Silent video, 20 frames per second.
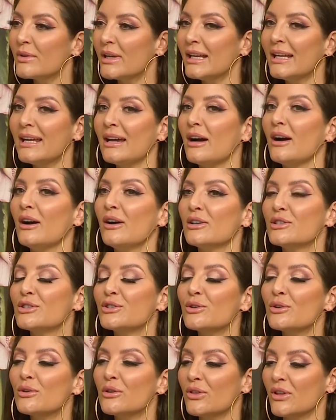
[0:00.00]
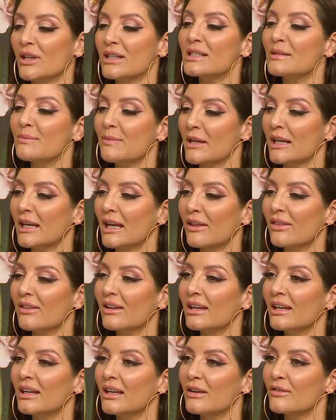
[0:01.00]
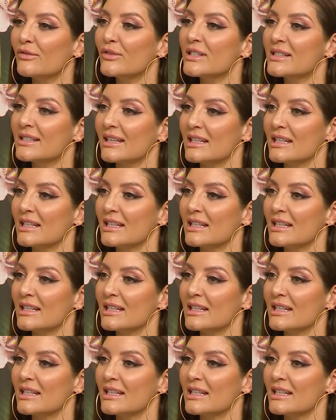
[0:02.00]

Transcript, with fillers: you really are a true thespian, I think, in every